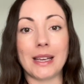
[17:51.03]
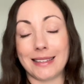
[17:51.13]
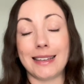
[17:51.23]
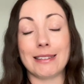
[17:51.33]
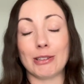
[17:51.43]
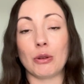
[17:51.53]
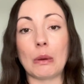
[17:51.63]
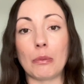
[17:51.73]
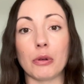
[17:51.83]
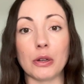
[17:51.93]
is to
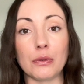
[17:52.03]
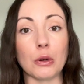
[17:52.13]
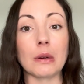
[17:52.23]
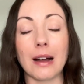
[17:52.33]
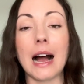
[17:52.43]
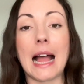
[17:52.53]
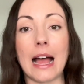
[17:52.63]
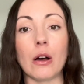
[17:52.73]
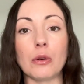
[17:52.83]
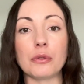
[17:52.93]
improve your gut
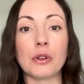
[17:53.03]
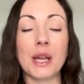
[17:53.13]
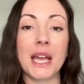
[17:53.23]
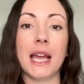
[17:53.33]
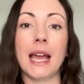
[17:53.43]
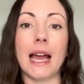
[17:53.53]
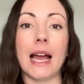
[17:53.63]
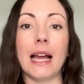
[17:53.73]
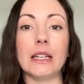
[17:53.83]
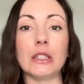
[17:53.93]
health,
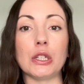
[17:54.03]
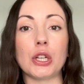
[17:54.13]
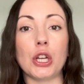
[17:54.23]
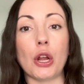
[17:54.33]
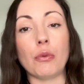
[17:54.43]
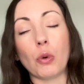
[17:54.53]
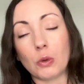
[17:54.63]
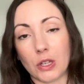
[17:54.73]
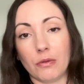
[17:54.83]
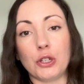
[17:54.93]
and
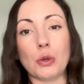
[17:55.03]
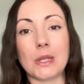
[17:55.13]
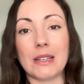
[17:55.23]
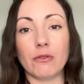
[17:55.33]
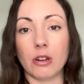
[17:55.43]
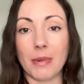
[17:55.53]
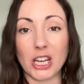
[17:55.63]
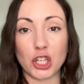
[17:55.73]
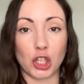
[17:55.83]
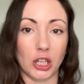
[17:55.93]
also reducing
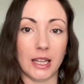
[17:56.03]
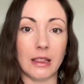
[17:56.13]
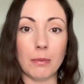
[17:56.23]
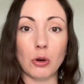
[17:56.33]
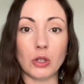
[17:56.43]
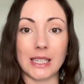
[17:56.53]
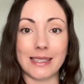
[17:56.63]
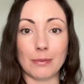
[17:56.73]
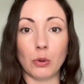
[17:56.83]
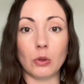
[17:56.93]
inflammation in the body is
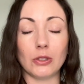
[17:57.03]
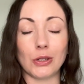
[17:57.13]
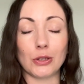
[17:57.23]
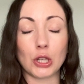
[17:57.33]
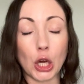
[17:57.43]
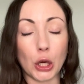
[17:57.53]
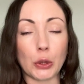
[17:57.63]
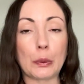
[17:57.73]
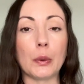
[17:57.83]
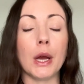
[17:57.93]
important
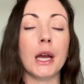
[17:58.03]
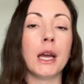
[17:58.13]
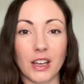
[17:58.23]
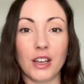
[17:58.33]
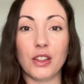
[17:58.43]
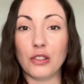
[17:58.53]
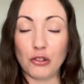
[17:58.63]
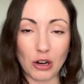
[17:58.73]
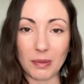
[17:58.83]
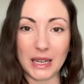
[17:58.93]
too. The
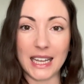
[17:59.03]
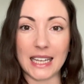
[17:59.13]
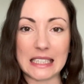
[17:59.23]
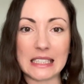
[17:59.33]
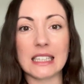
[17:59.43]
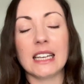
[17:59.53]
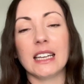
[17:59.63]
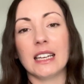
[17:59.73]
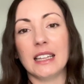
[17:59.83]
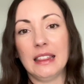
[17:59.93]
trouble is,
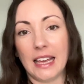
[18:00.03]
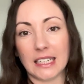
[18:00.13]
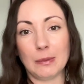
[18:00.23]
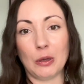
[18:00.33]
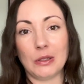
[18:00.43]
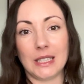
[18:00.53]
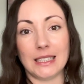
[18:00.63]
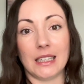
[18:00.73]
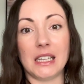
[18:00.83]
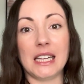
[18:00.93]
the antibiotics
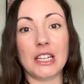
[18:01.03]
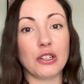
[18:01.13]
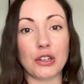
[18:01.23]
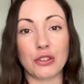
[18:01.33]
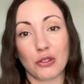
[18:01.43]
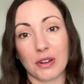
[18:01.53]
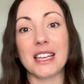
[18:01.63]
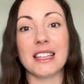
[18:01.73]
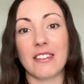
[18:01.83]
that you need to treat the